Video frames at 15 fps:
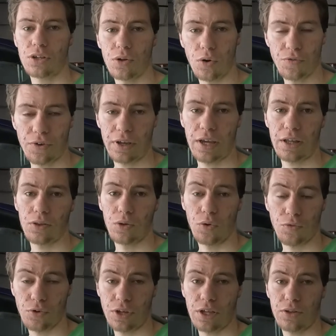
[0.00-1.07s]
Don't
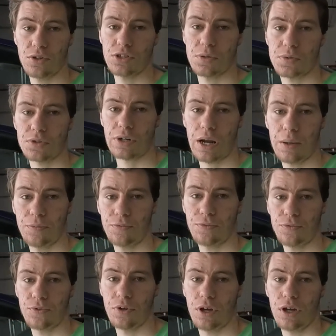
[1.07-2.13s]
forget to subscribe
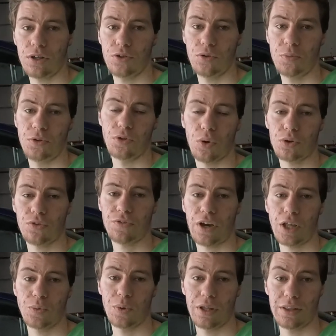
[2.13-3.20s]
to be
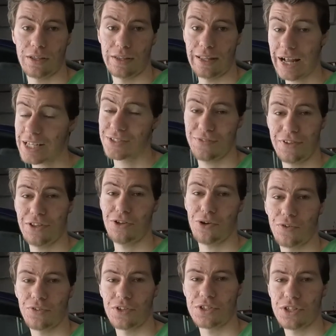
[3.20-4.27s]
notified when the next video
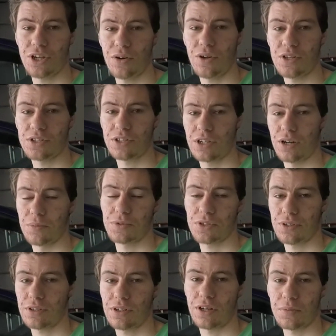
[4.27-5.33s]
of the series
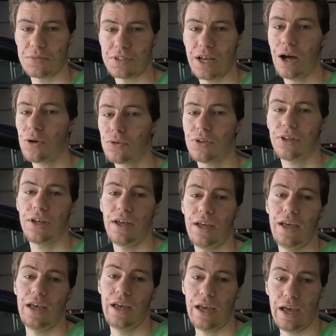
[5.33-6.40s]
comes out.
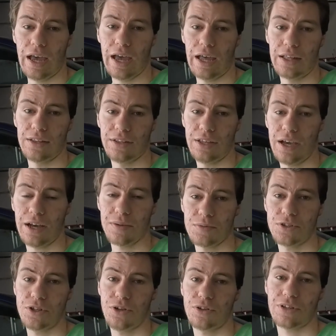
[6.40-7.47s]
And yeah,
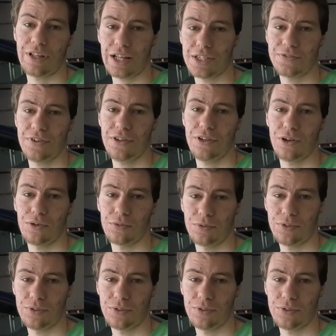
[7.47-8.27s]
see you in the next video.